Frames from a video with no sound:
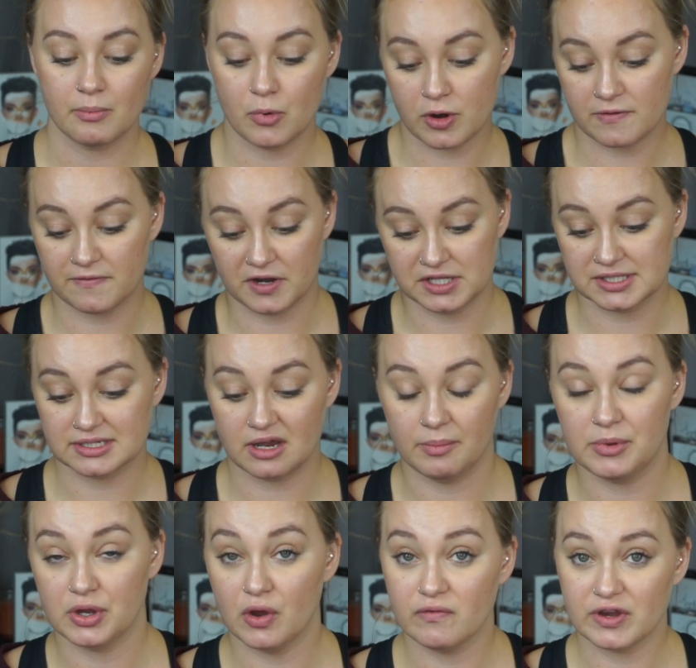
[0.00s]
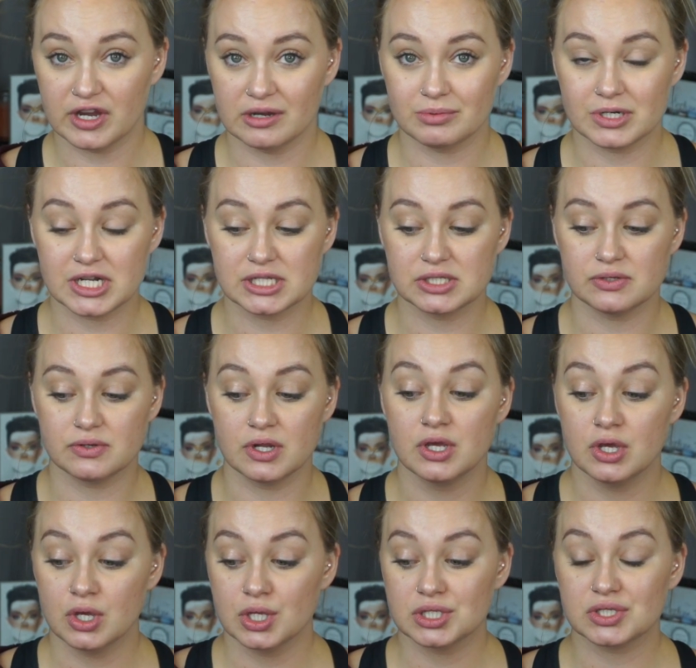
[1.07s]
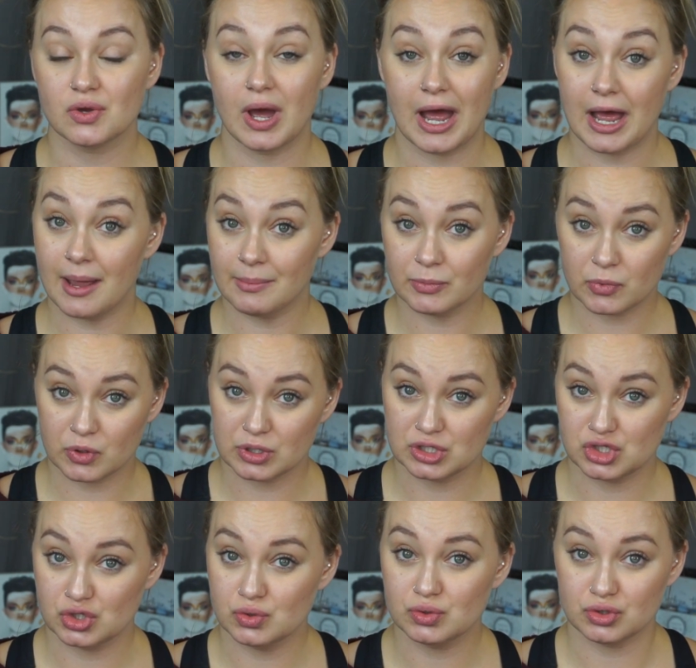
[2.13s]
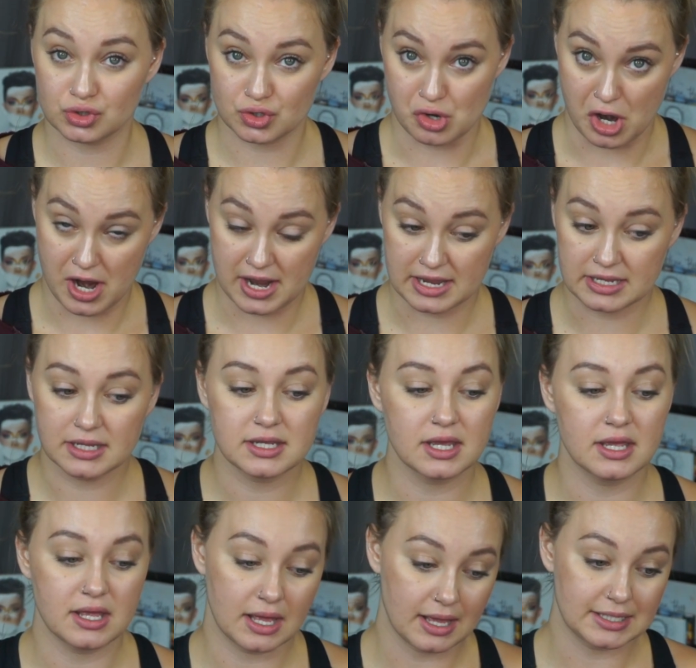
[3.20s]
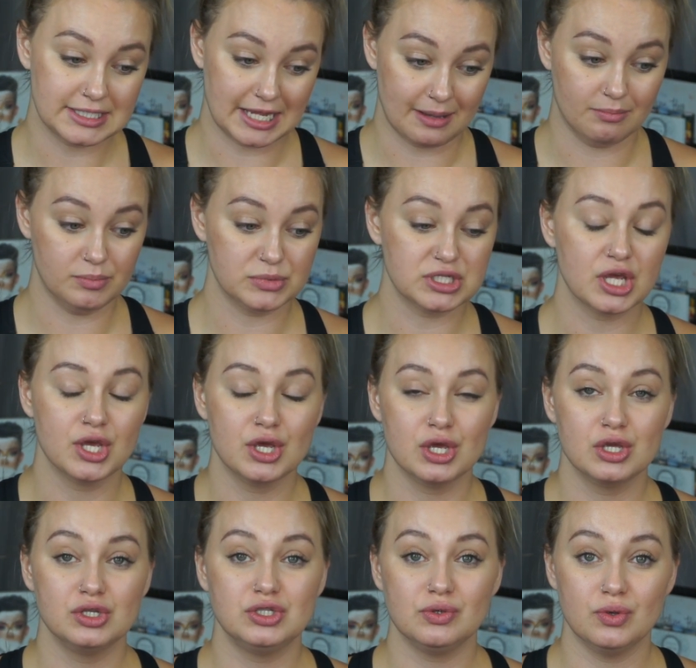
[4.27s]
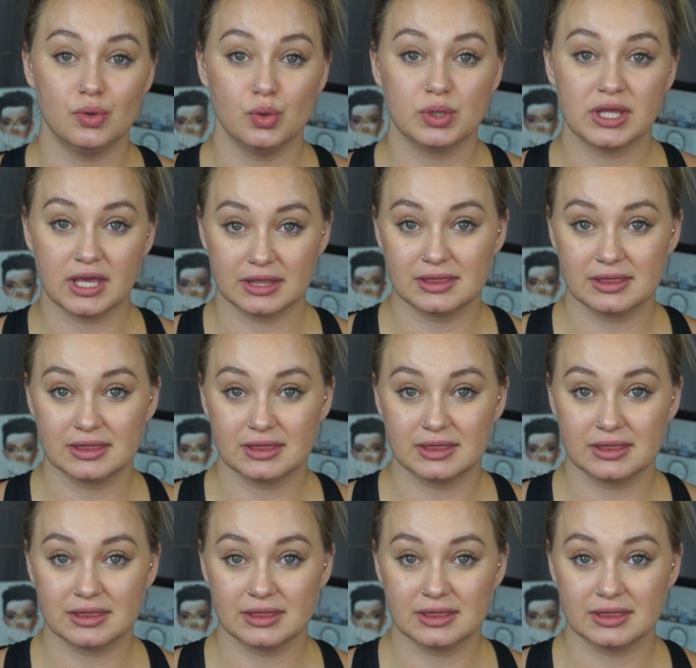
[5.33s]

more friends coming over here pretty soon, so I'm going to attempt to